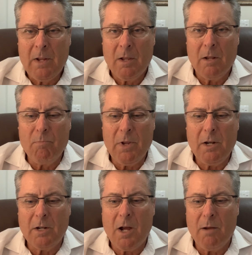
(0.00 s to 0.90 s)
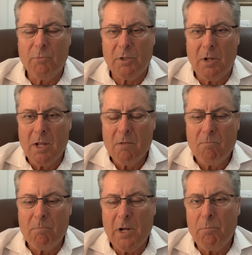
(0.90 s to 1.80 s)
And many times,
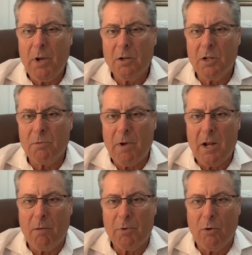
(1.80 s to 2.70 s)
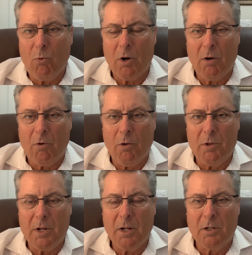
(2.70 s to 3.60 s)
many patients may not be aware of all the
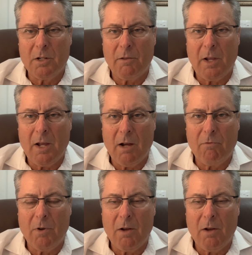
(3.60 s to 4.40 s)
needs that they have